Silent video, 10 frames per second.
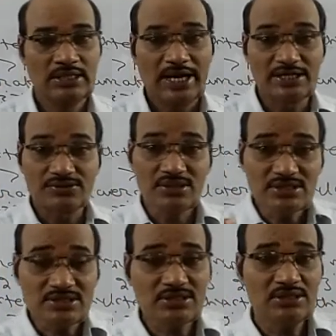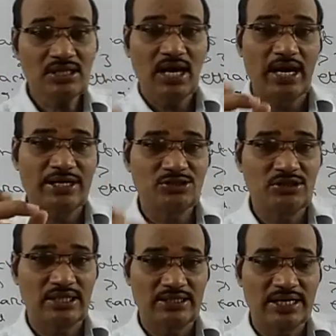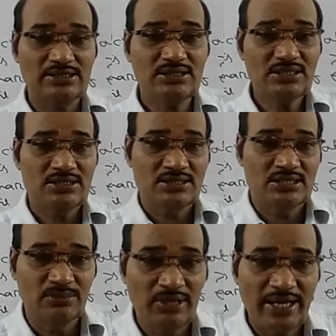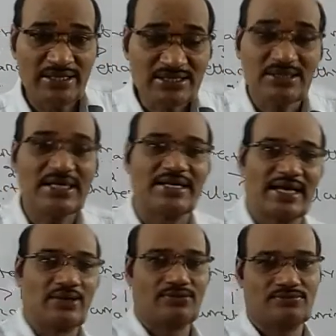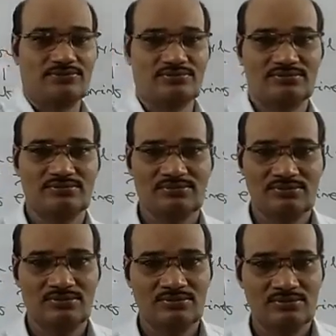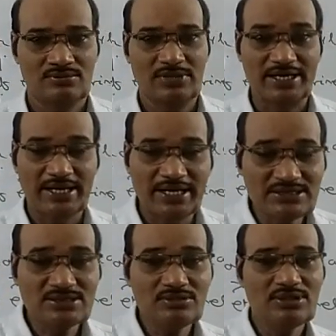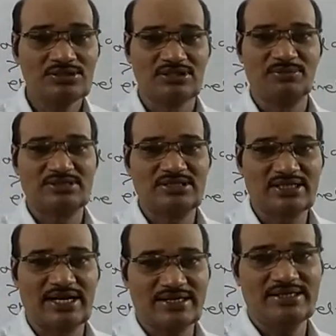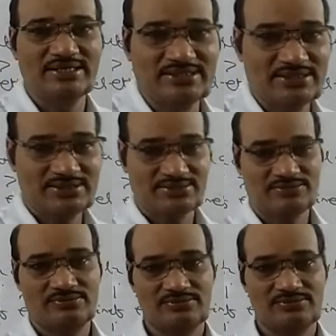And this hydrogen energy stabilizes the cation, and hence the basic character increases.